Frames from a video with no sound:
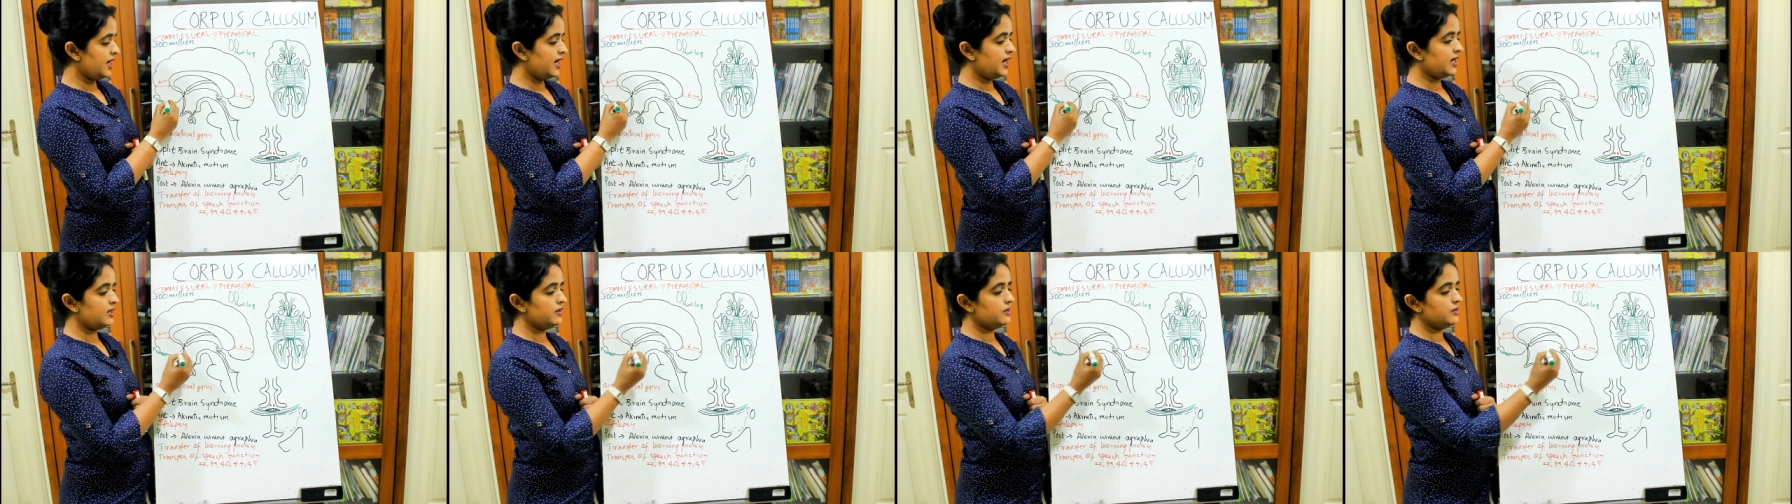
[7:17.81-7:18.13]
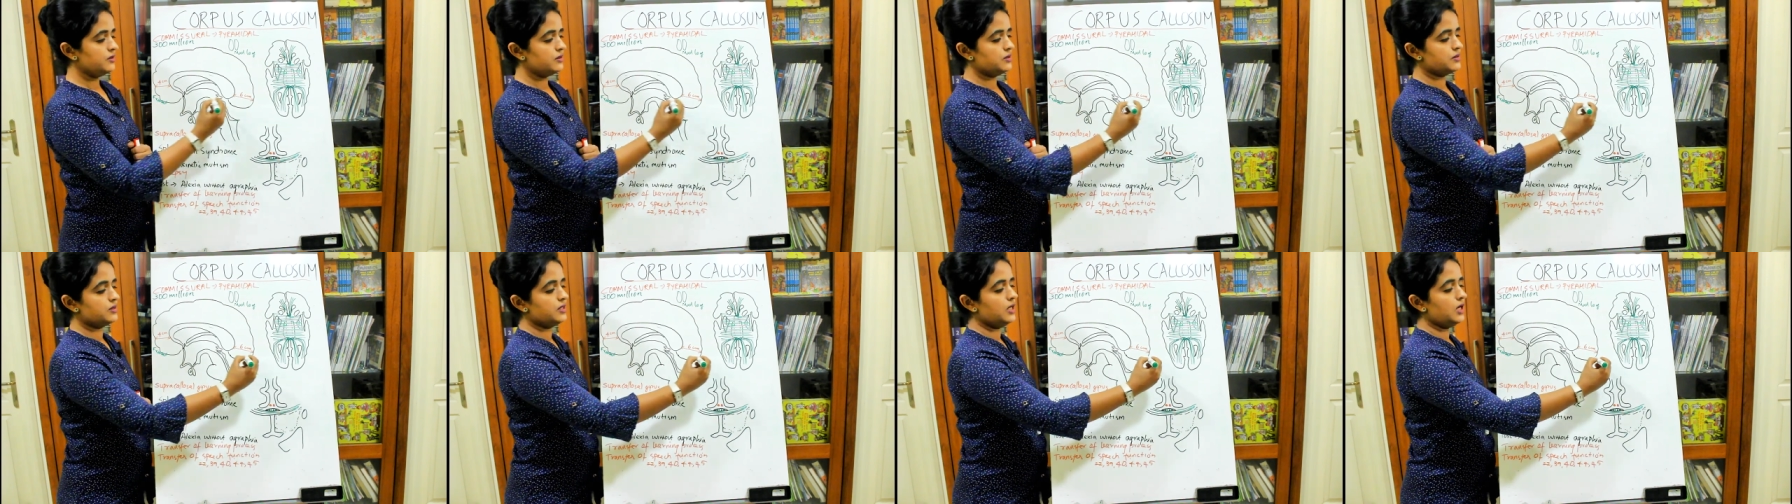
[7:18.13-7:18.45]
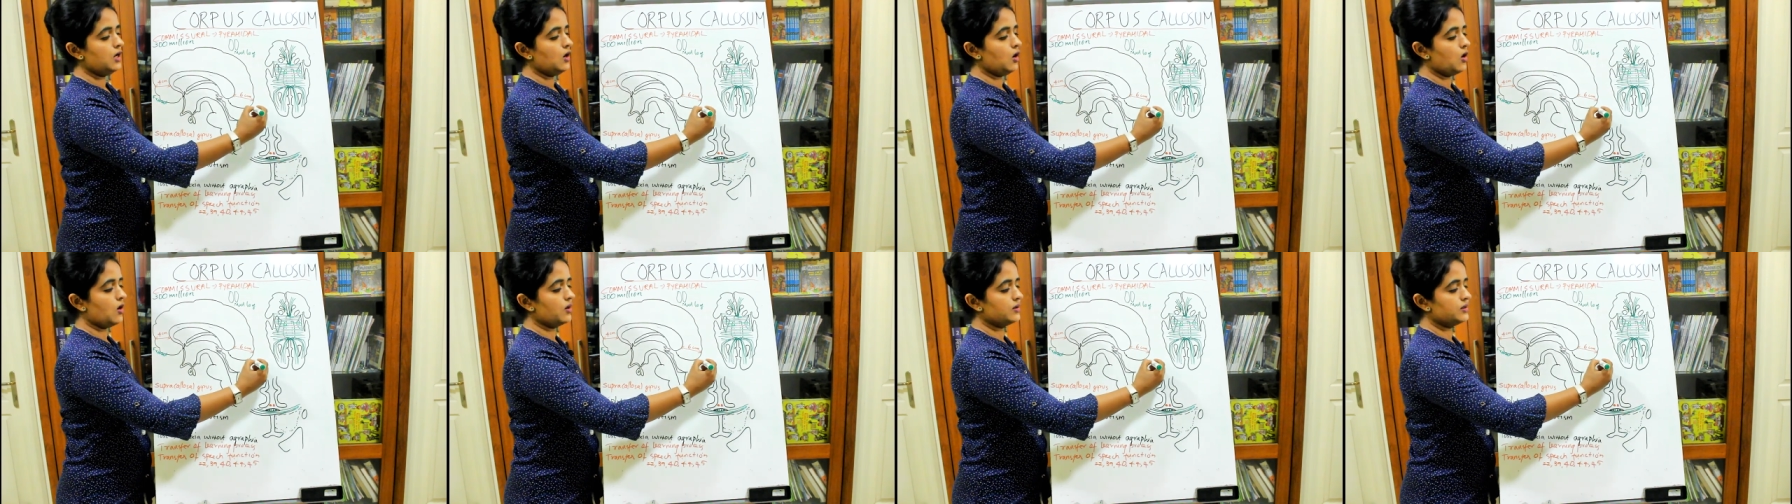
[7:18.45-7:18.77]
and this is
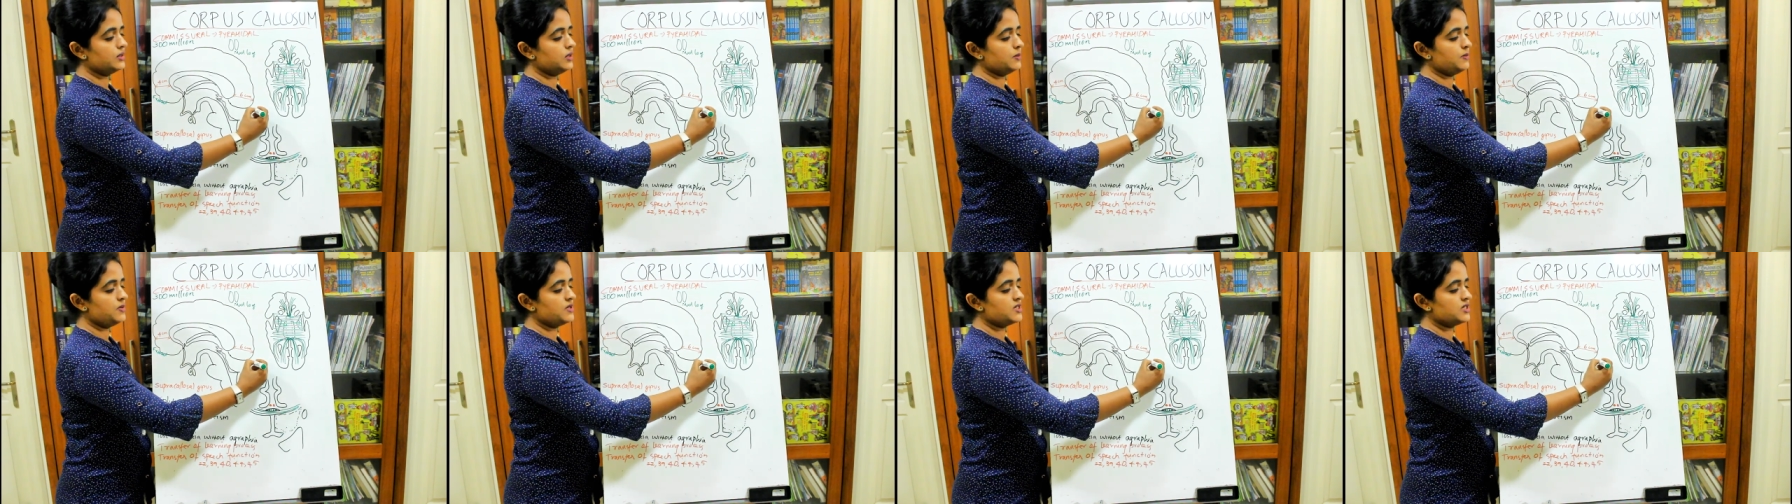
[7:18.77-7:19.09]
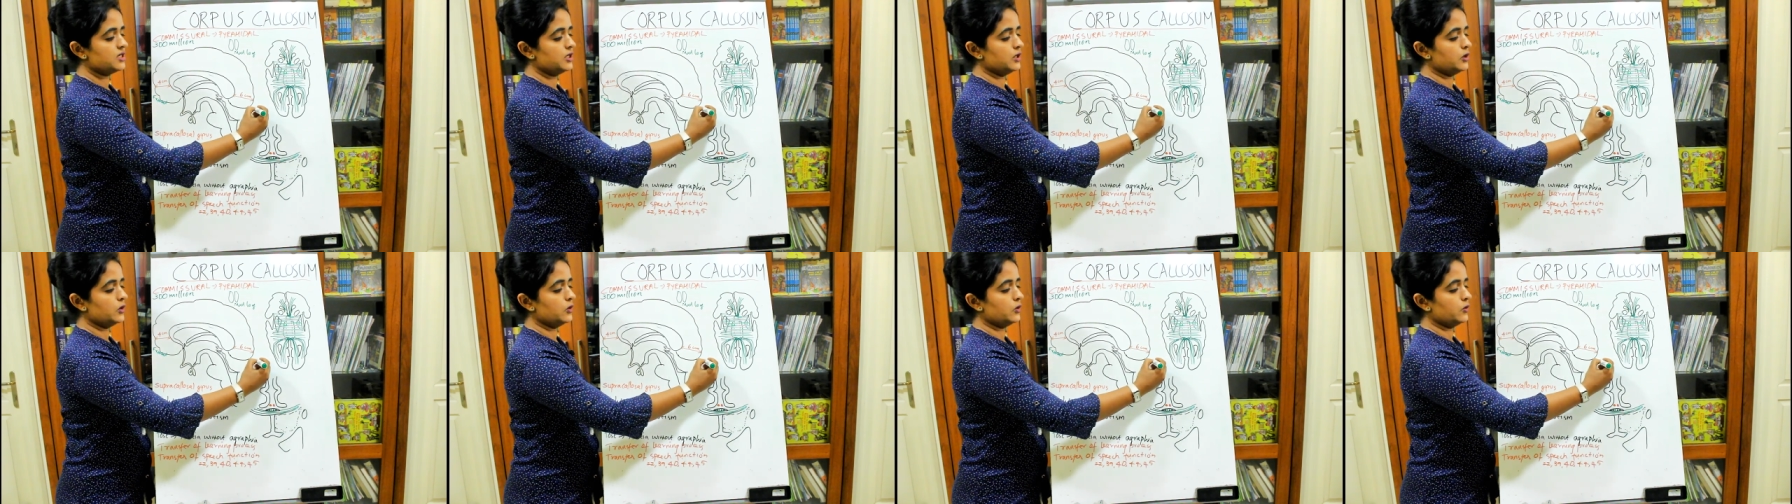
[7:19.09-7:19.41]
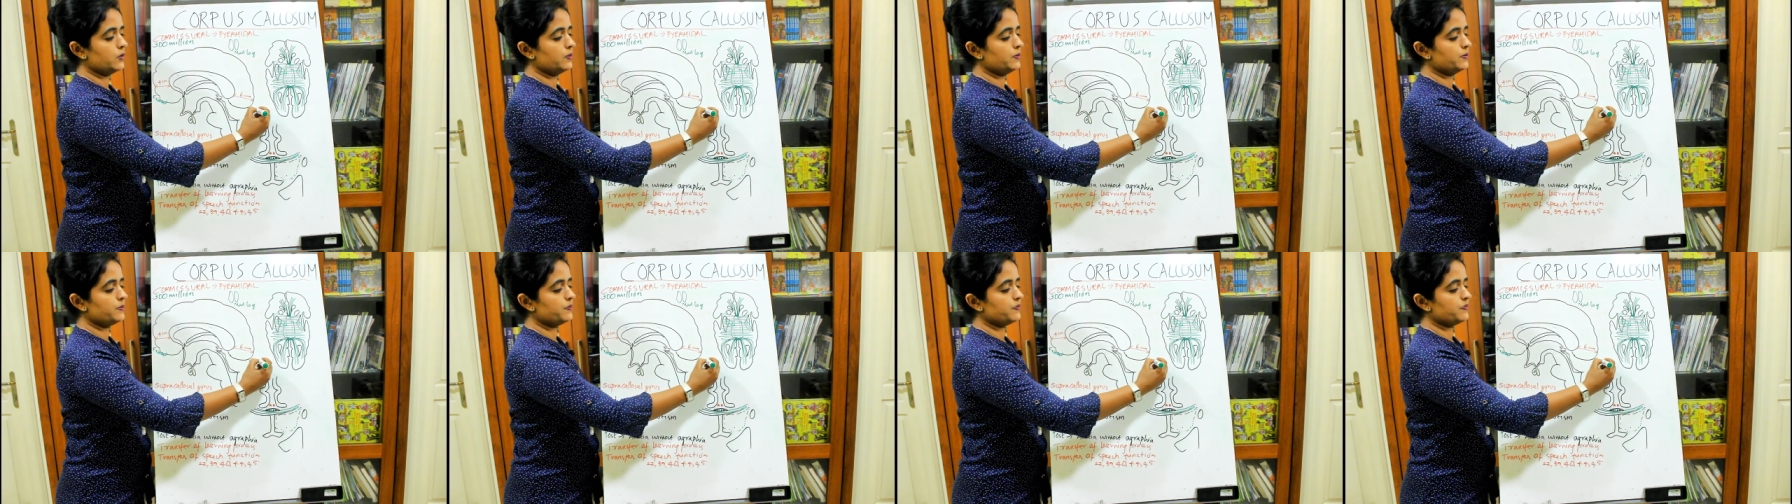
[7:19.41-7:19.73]
the occipital
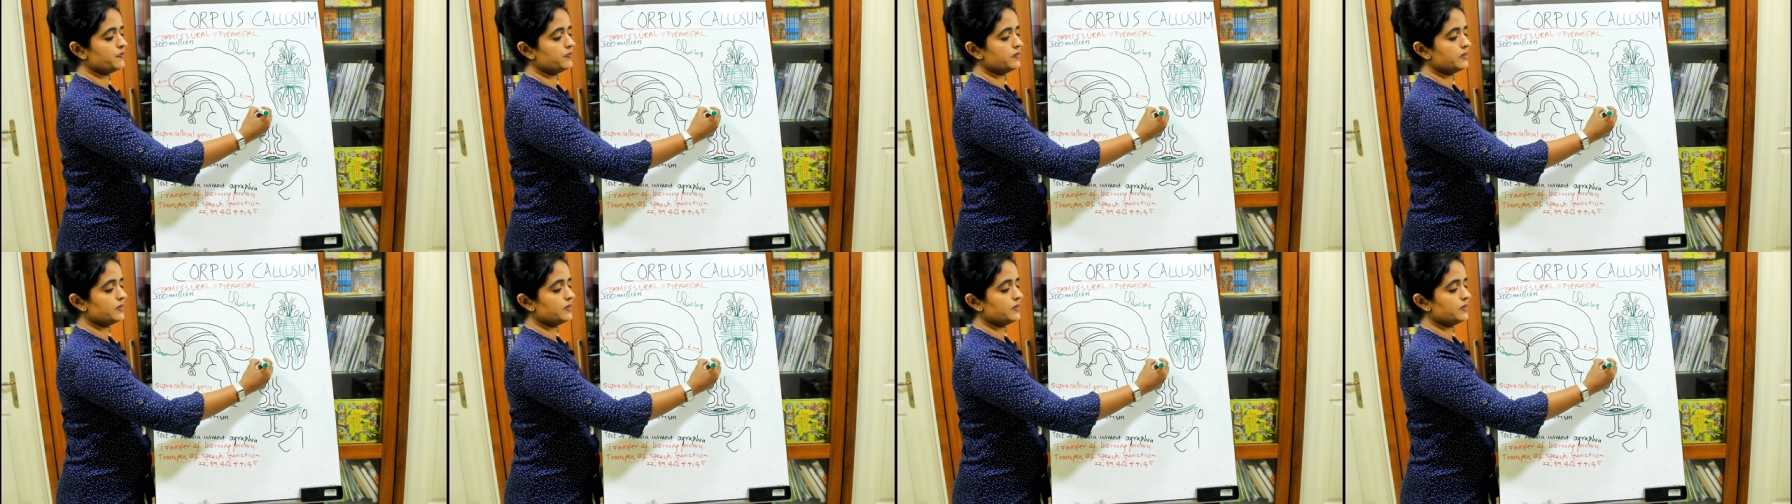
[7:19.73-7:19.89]
lobe.